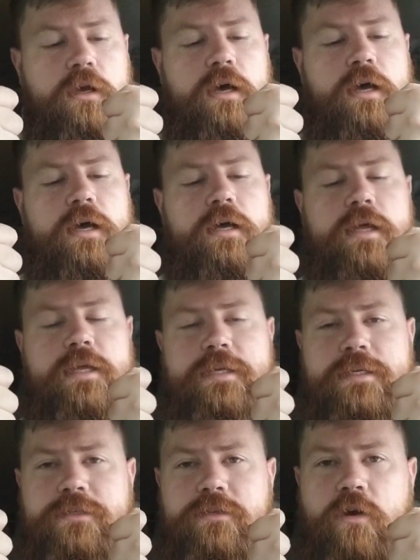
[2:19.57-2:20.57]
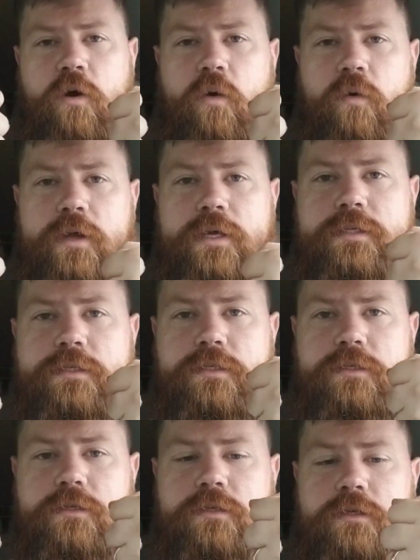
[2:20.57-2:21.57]
uh, it doesn't
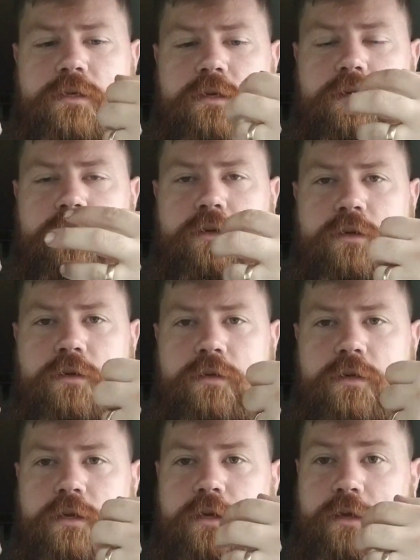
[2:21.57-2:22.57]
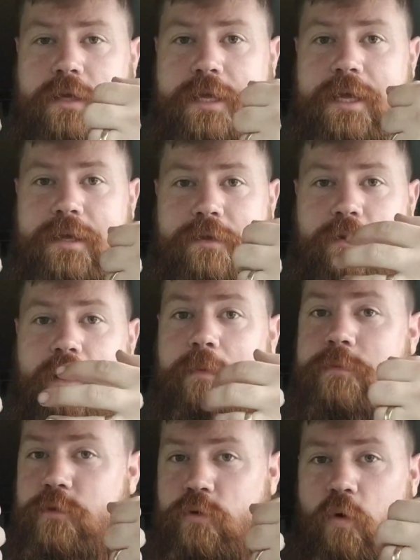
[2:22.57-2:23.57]
always get
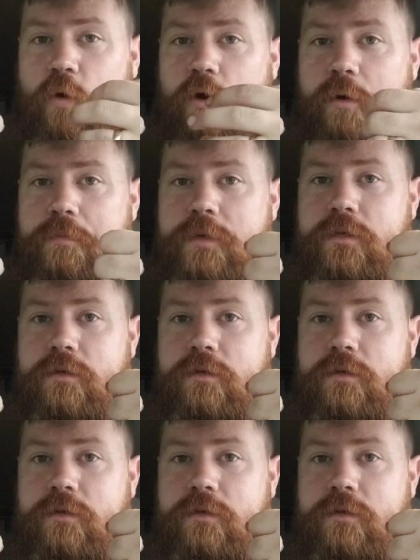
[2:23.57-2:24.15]
absorbed